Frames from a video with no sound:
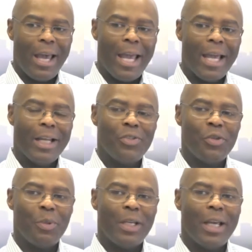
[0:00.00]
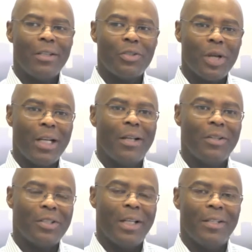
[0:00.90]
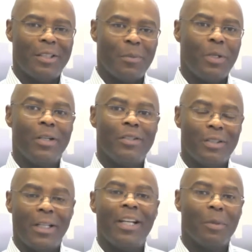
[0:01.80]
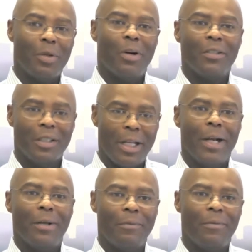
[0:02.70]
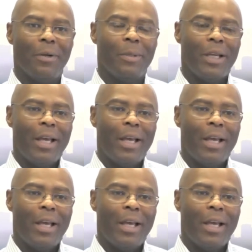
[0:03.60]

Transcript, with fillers: And as you begin to try to understand these experiences, they come across in narrative form.